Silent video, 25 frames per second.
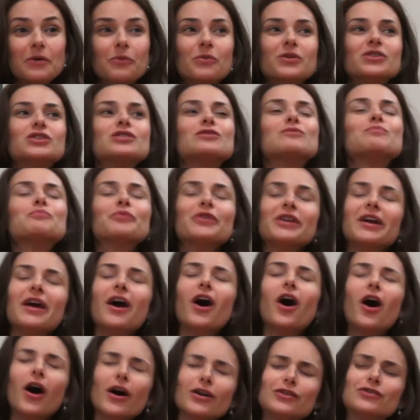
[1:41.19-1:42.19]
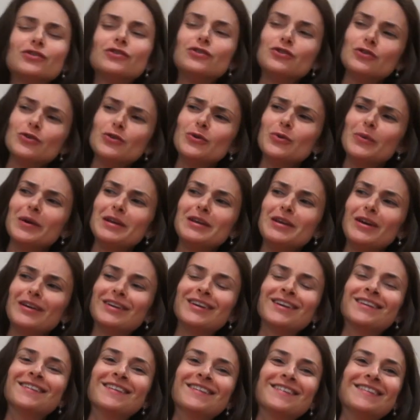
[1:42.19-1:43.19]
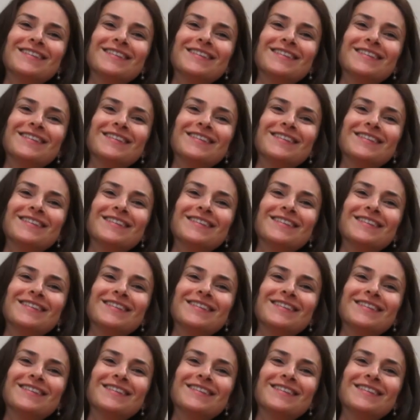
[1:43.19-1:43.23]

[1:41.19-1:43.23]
which is pretty hard to do when you're,